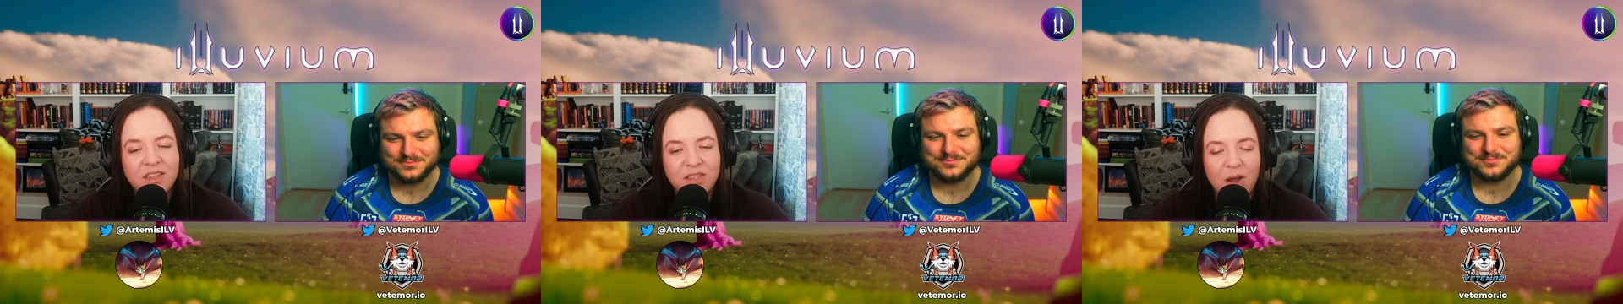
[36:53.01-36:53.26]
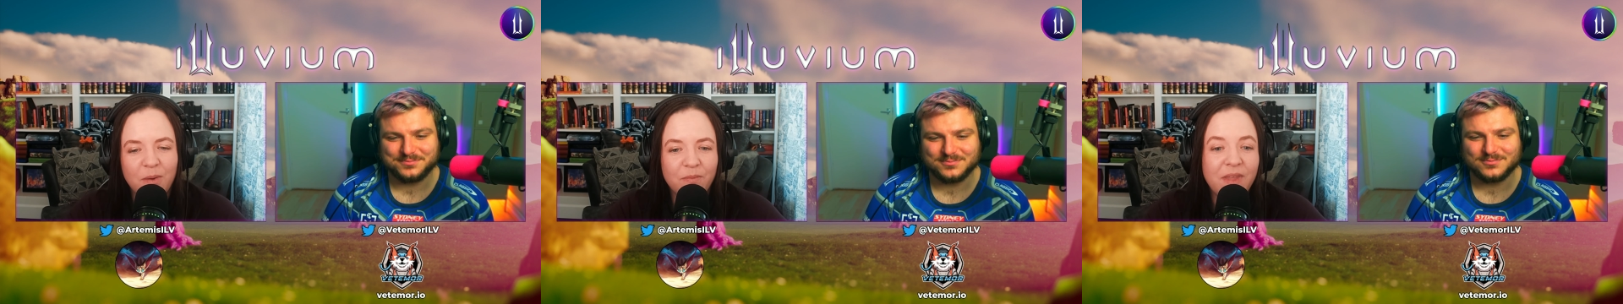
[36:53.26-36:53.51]

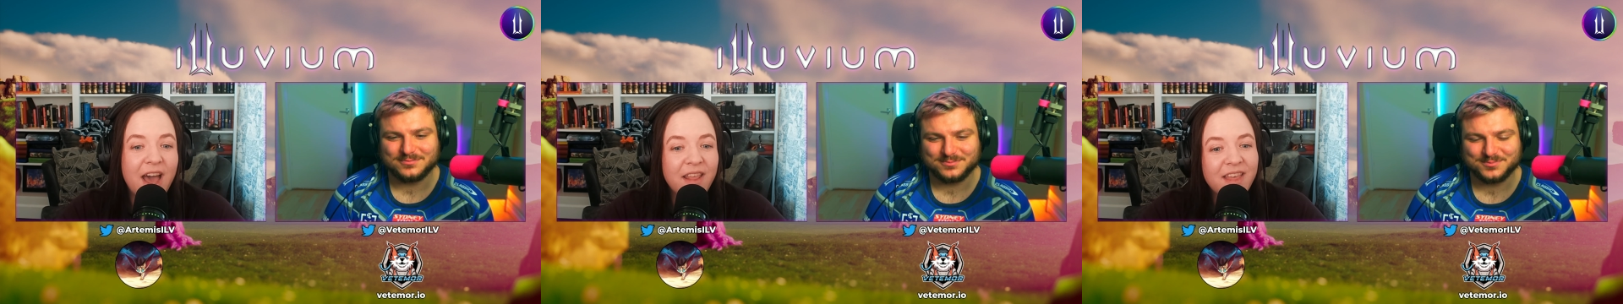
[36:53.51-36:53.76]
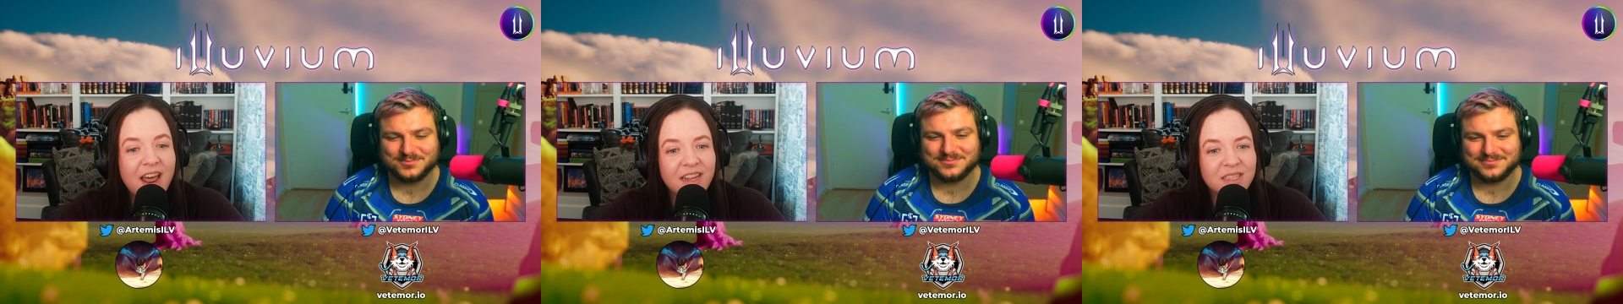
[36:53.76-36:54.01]
Speaker 1: So
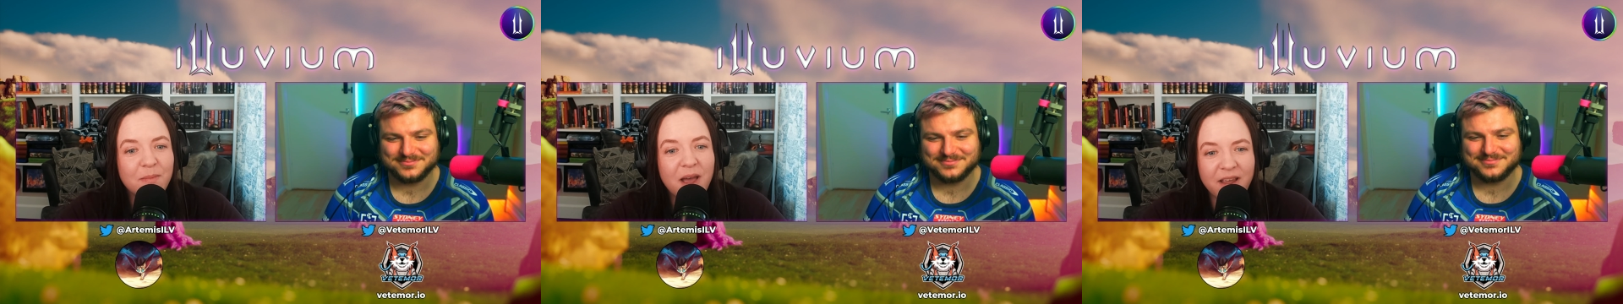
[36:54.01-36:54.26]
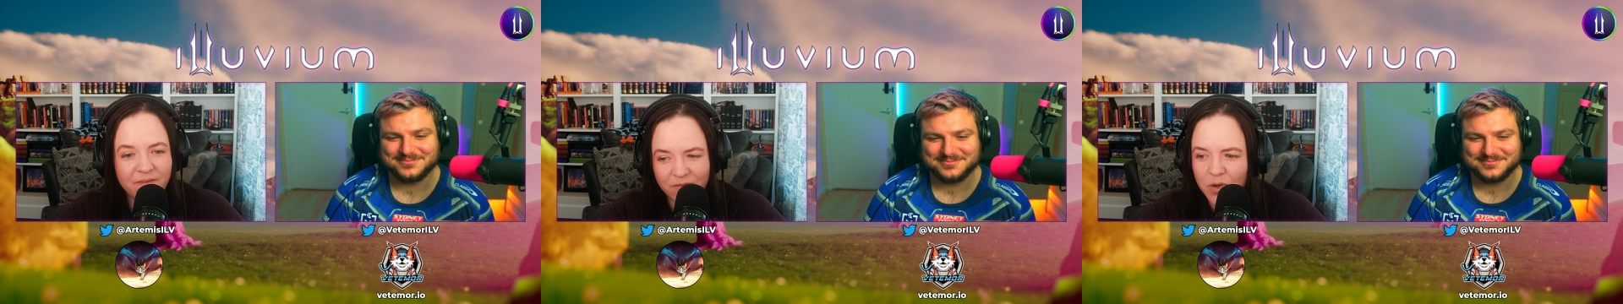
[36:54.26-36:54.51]
that that is
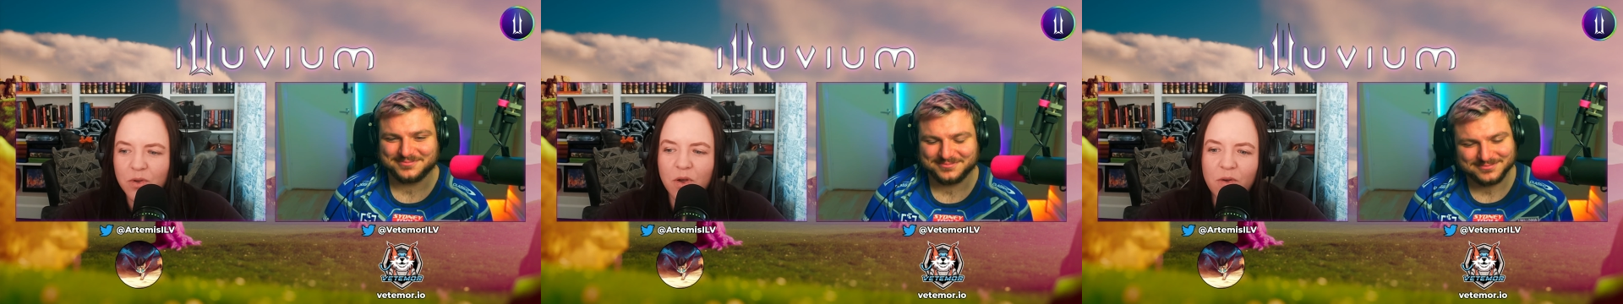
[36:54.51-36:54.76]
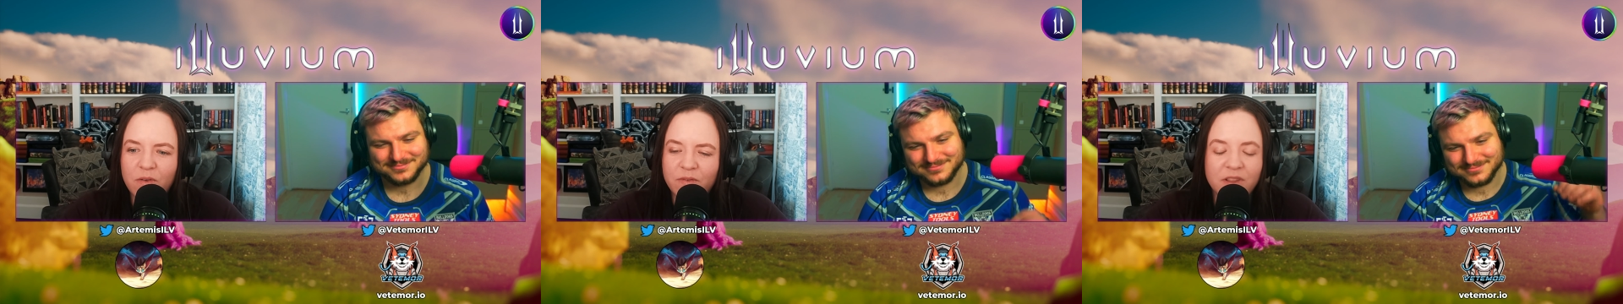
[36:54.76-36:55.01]
my full
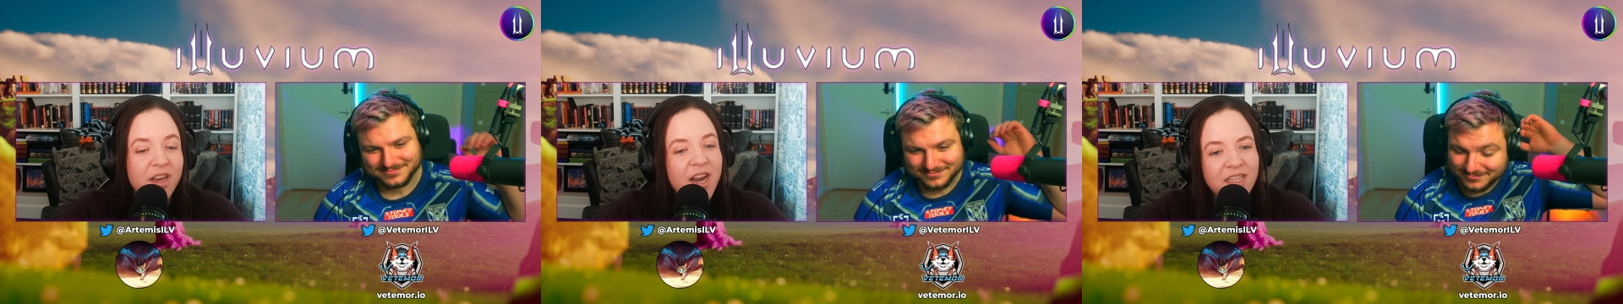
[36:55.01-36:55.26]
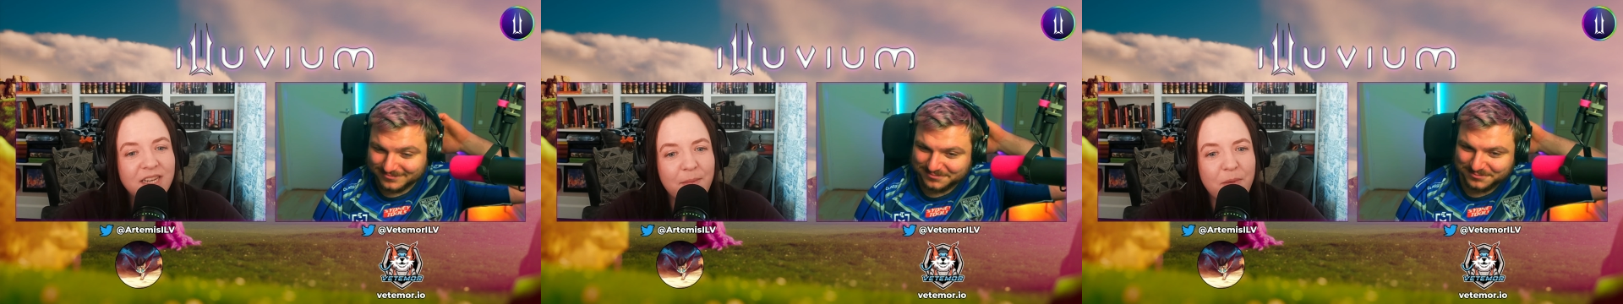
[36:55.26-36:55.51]
goal for the
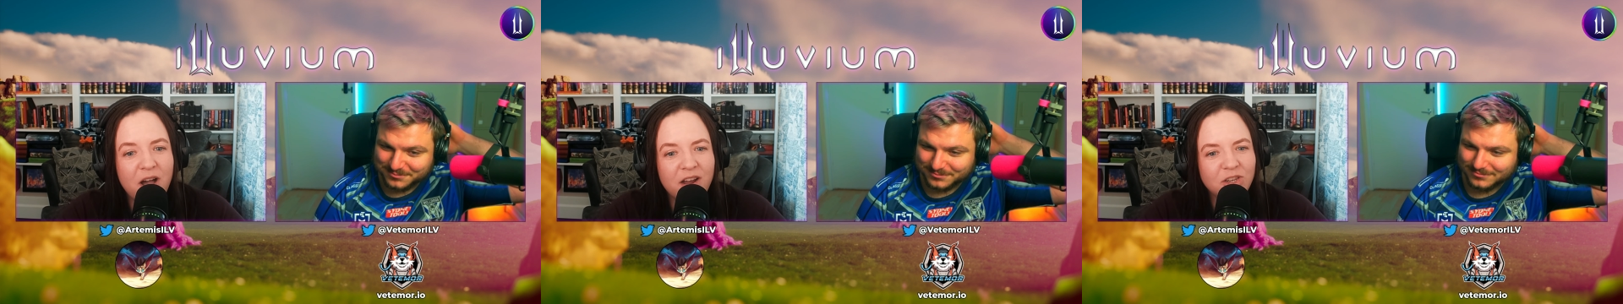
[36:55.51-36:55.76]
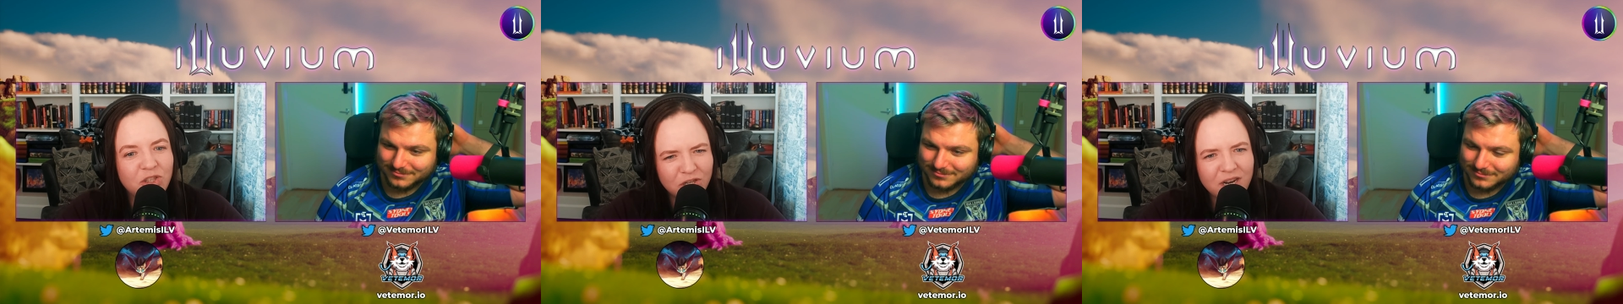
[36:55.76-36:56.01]
next
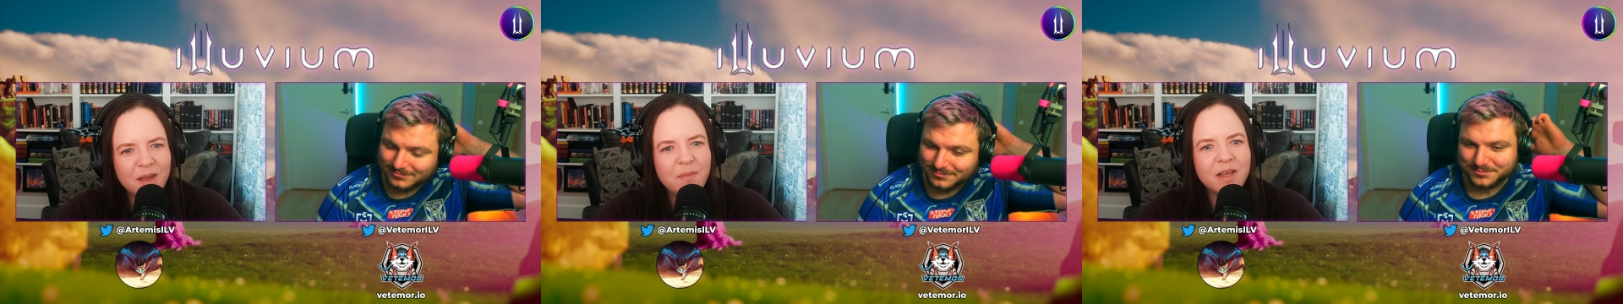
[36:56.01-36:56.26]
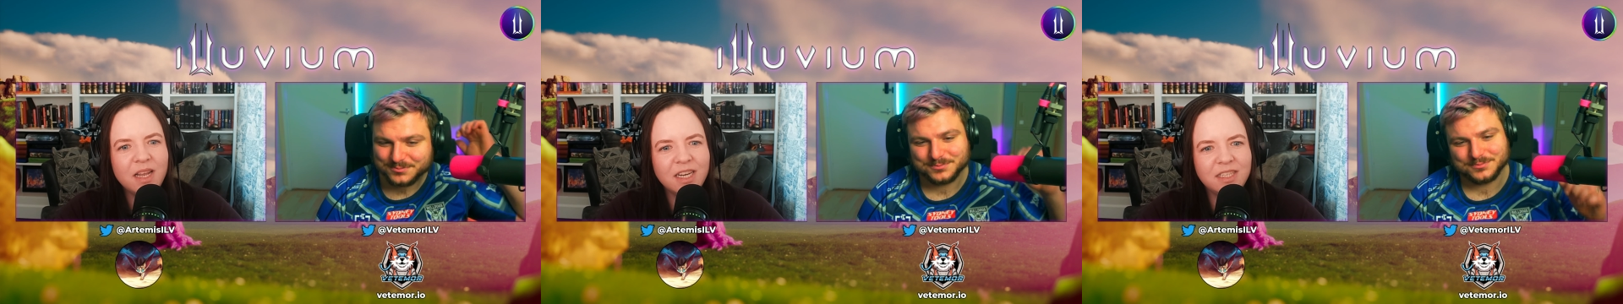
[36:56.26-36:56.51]
epoch. Should I
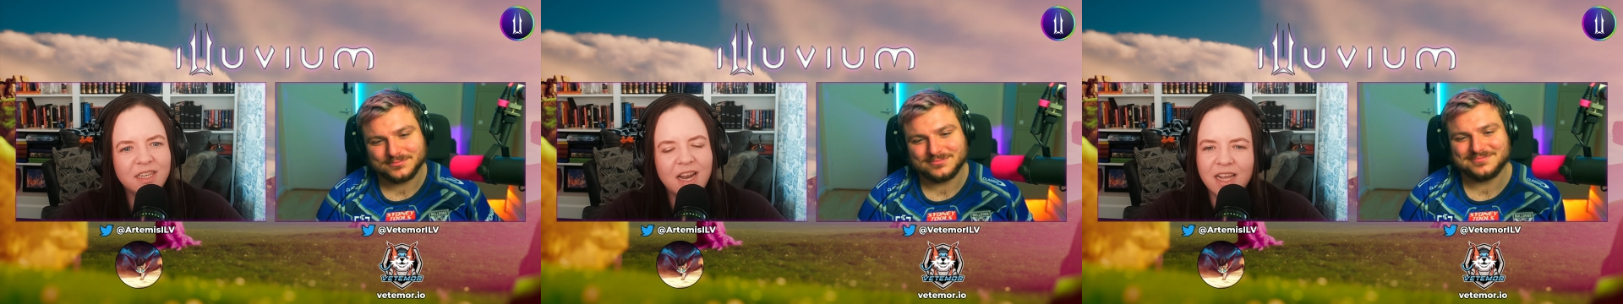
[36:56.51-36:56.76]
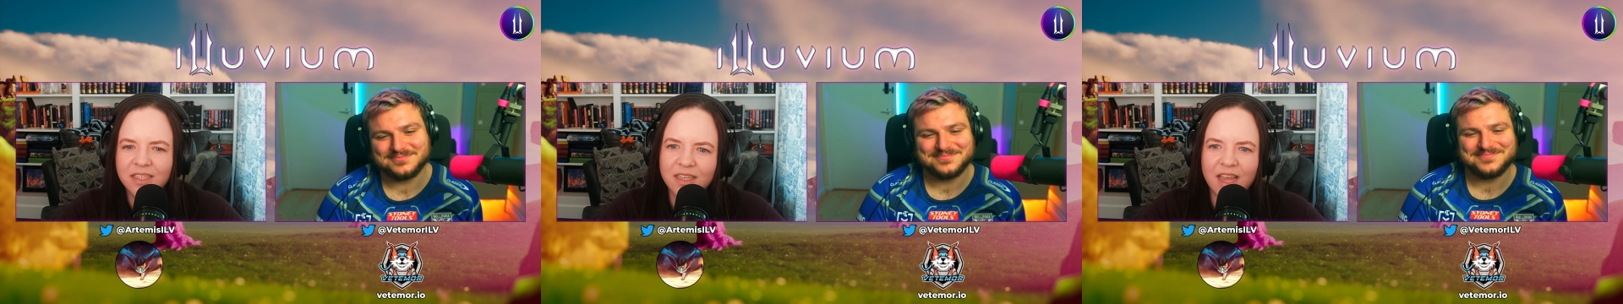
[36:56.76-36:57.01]
be elected
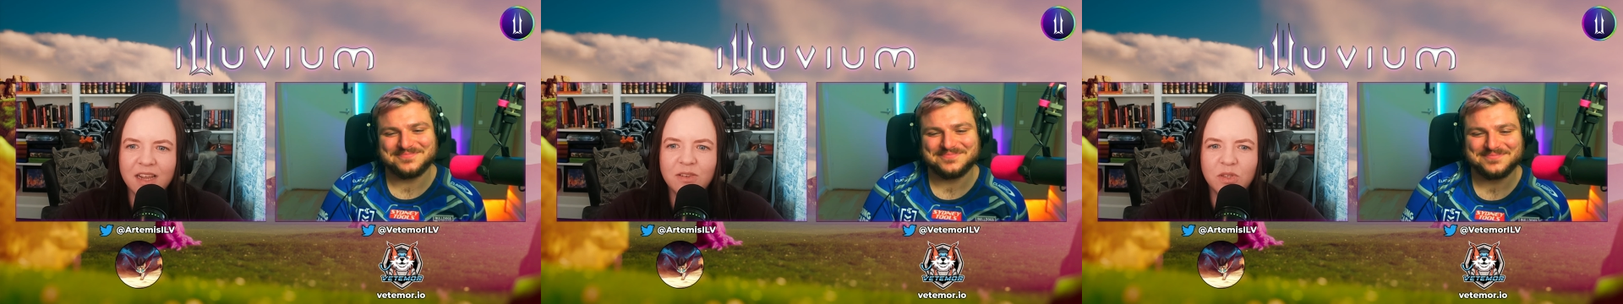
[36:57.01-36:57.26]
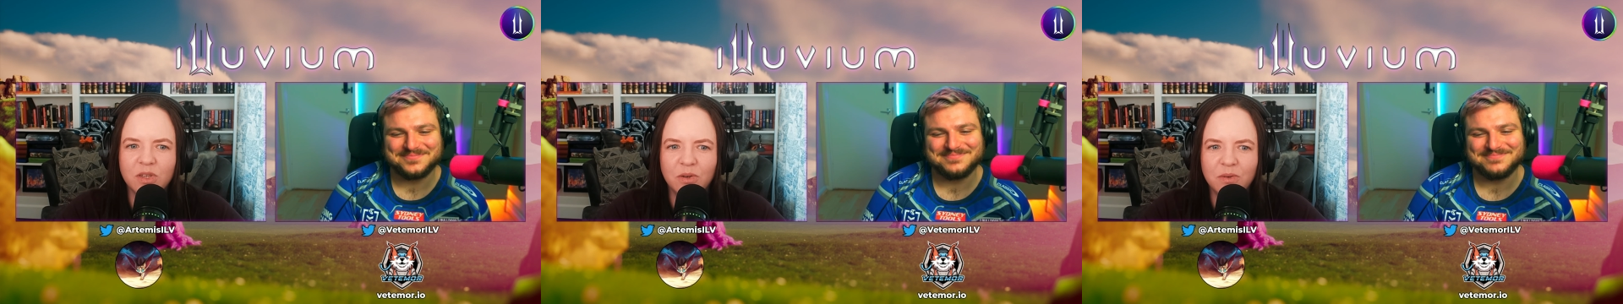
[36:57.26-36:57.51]
as
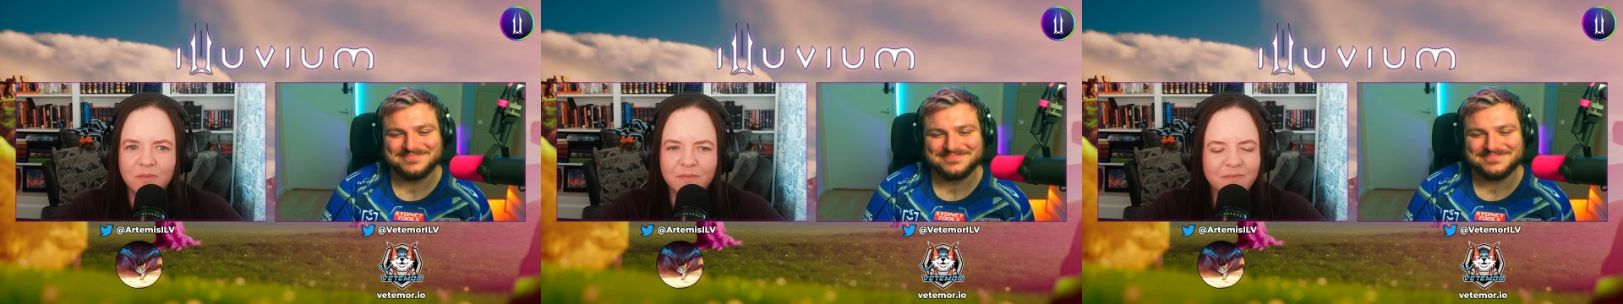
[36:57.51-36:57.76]
council?